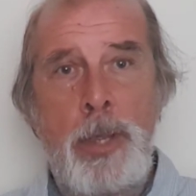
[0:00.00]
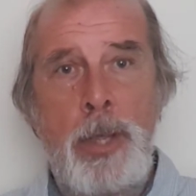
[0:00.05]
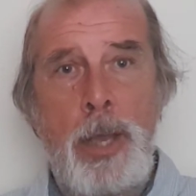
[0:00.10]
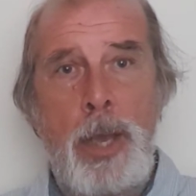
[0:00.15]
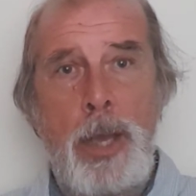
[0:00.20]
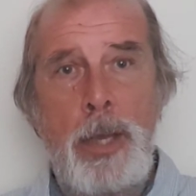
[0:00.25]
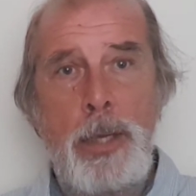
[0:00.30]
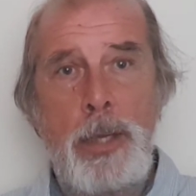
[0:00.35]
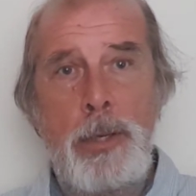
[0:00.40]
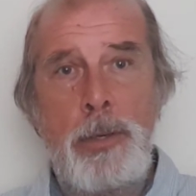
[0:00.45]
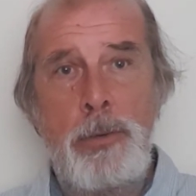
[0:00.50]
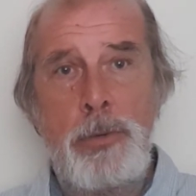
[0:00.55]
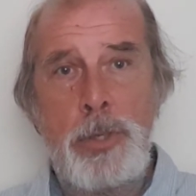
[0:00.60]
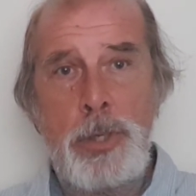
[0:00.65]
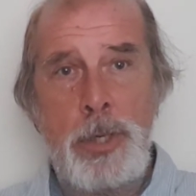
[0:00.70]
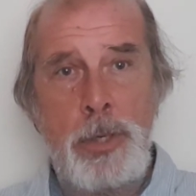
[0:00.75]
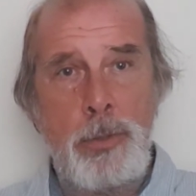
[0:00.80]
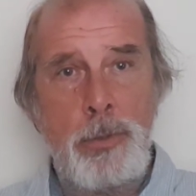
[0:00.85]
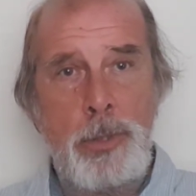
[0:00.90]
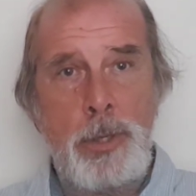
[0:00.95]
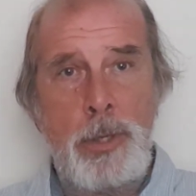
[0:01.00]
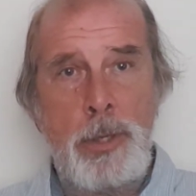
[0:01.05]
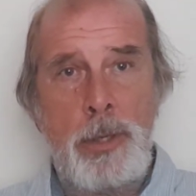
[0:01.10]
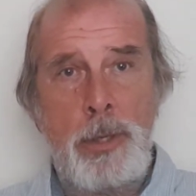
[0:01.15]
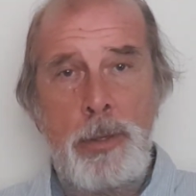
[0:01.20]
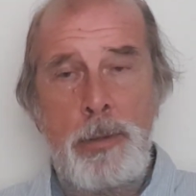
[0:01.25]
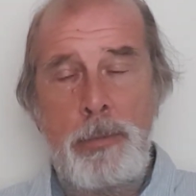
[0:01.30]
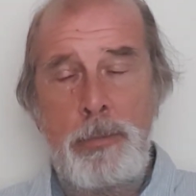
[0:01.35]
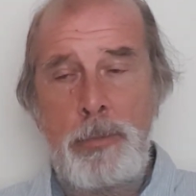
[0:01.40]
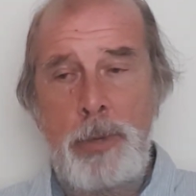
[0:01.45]
I sailed
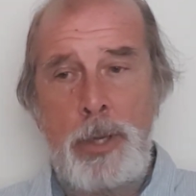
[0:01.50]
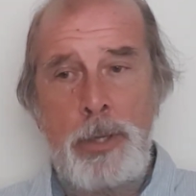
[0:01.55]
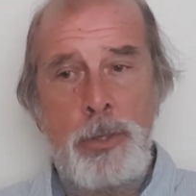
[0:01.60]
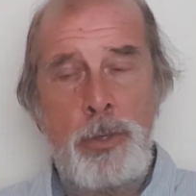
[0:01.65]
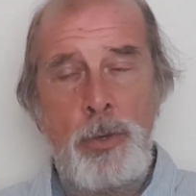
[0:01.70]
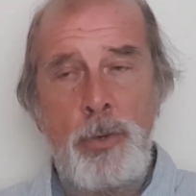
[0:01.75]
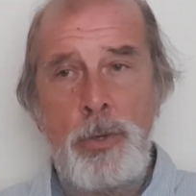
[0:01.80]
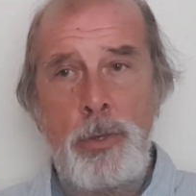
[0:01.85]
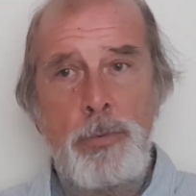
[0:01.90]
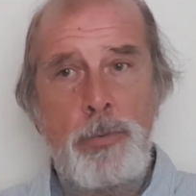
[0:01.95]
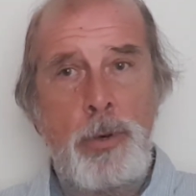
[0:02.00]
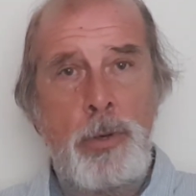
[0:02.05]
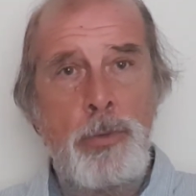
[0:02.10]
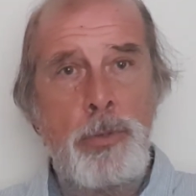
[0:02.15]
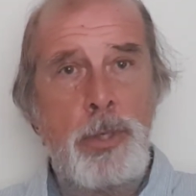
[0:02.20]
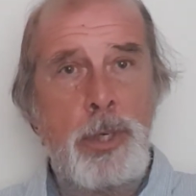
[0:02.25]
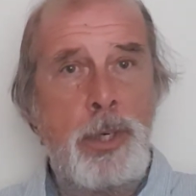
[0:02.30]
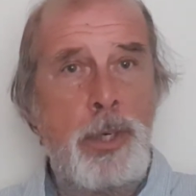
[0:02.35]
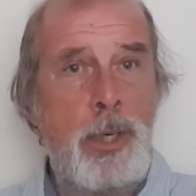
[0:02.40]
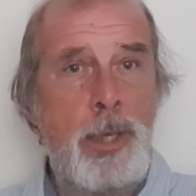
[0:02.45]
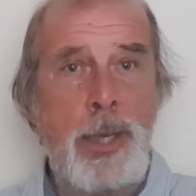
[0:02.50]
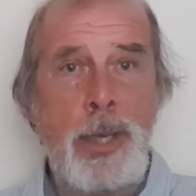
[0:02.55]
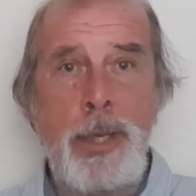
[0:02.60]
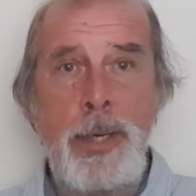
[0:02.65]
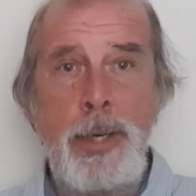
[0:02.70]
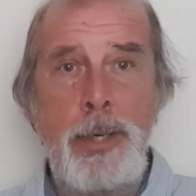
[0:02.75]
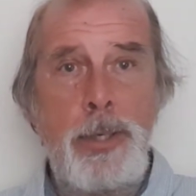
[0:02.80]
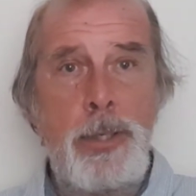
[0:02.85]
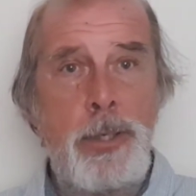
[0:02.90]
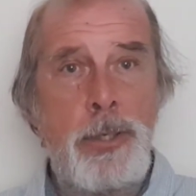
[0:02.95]
a yacht around the Greek
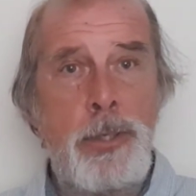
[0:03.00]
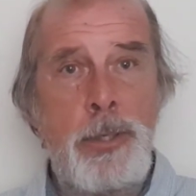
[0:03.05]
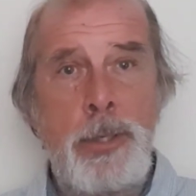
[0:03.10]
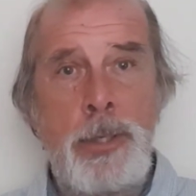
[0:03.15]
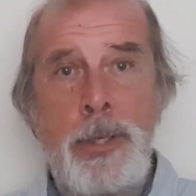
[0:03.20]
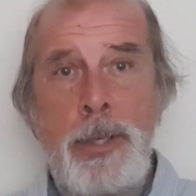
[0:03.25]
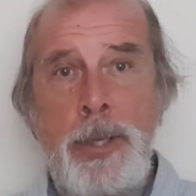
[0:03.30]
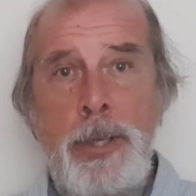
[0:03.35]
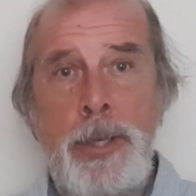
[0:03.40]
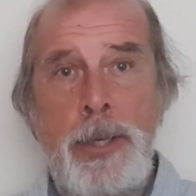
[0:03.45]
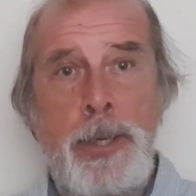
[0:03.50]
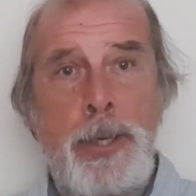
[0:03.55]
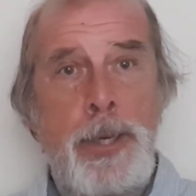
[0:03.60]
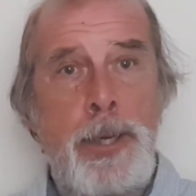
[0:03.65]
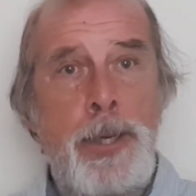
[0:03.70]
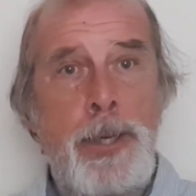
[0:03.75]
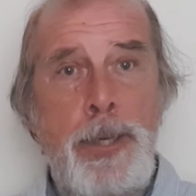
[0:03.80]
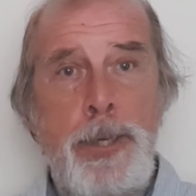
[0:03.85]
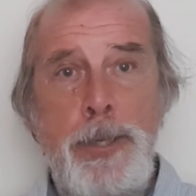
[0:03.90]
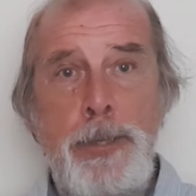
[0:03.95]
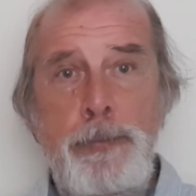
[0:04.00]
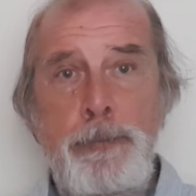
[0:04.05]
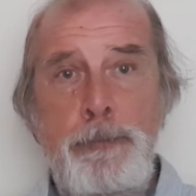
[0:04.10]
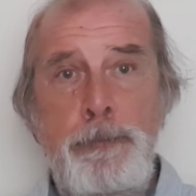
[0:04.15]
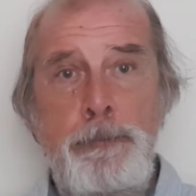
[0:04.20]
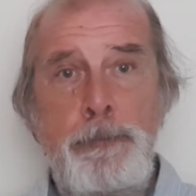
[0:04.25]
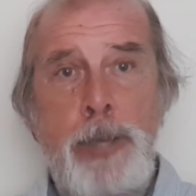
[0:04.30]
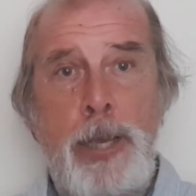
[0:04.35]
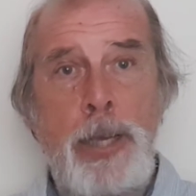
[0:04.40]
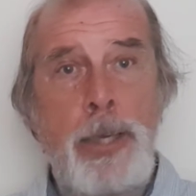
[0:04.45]
islands,
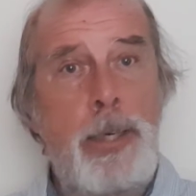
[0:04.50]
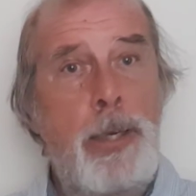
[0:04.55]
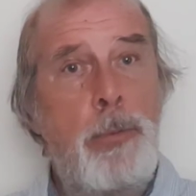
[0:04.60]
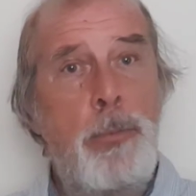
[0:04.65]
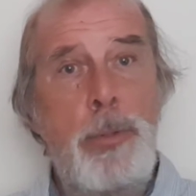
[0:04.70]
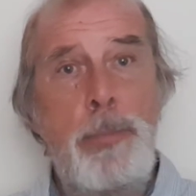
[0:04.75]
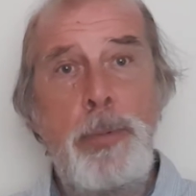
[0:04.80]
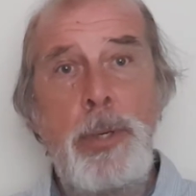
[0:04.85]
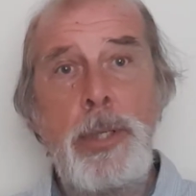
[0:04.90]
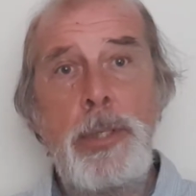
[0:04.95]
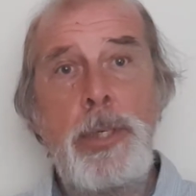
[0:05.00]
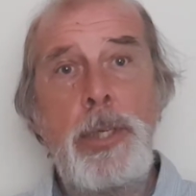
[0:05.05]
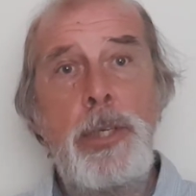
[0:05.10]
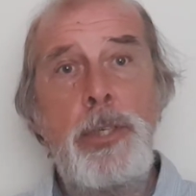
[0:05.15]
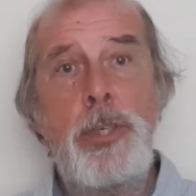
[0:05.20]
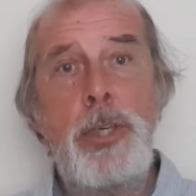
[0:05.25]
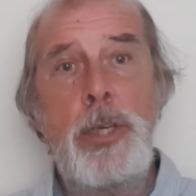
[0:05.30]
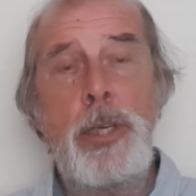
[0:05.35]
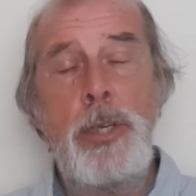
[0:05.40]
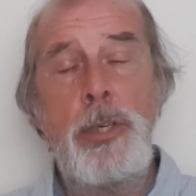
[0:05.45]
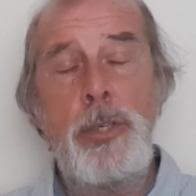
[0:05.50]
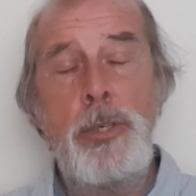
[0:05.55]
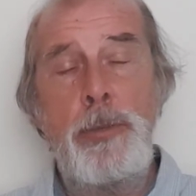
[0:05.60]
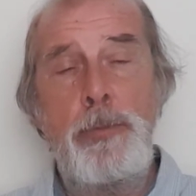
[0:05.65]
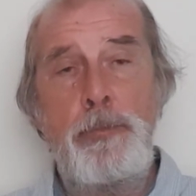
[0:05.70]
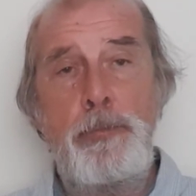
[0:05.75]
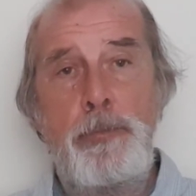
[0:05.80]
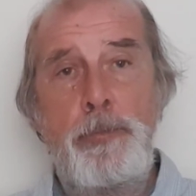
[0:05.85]
and I went back to education.